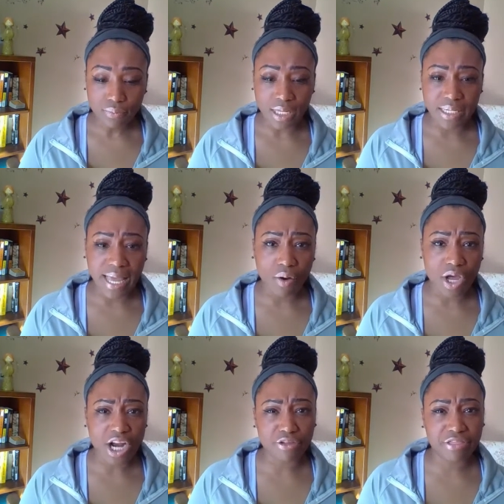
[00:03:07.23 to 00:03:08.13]
Now,
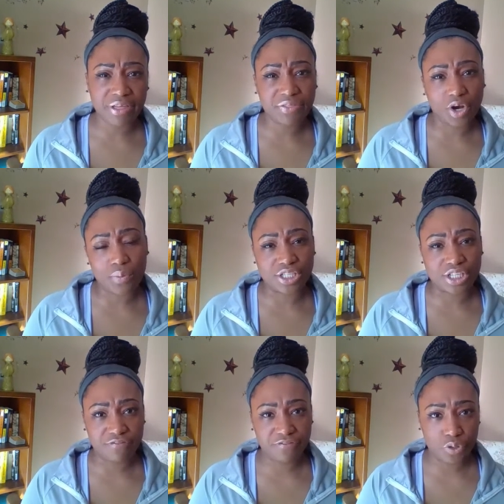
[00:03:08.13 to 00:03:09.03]
another thing that always
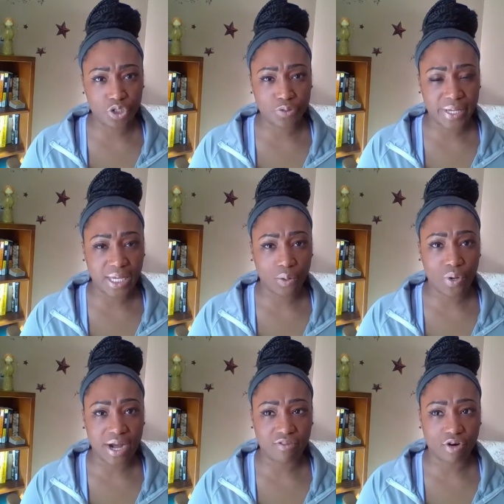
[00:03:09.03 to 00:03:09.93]
confused me
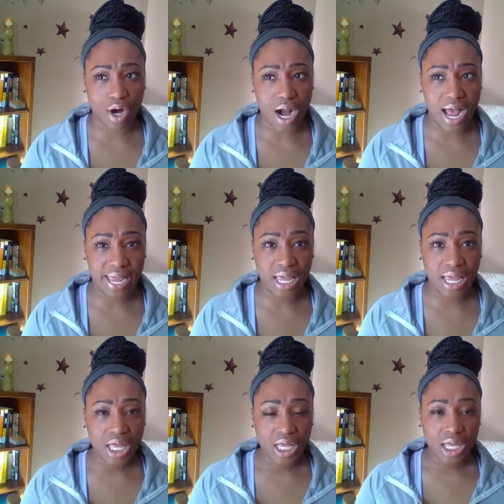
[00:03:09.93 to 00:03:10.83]
whenever I
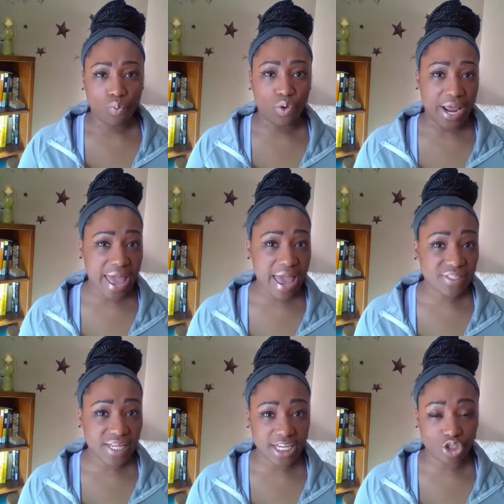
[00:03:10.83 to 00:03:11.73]
would have
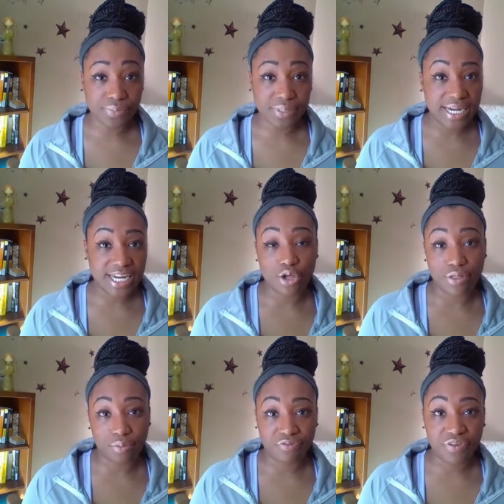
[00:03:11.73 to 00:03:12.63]
daydreams and I didn't know they
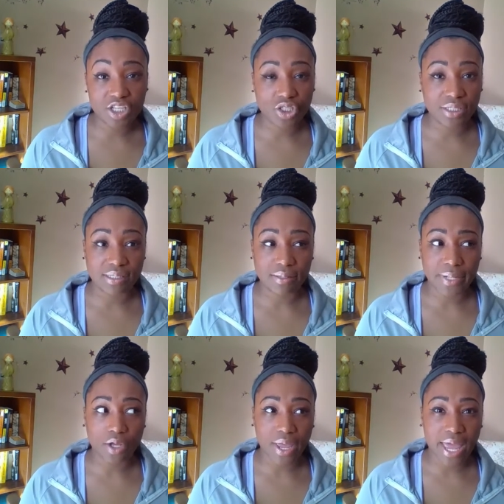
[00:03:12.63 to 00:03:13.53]
were visions is I'm
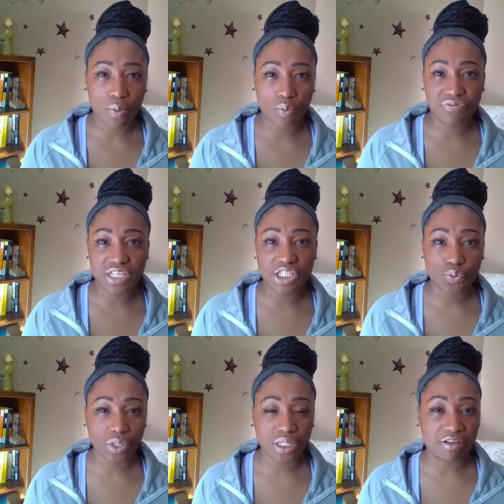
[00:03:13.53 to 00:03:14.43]
like, okay, well, if this is
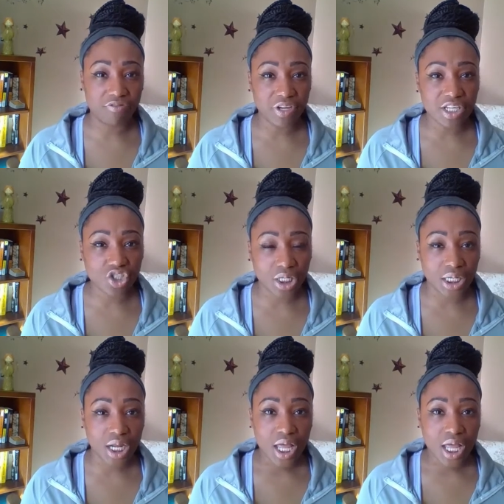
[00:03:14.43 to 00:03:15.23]
really a vision,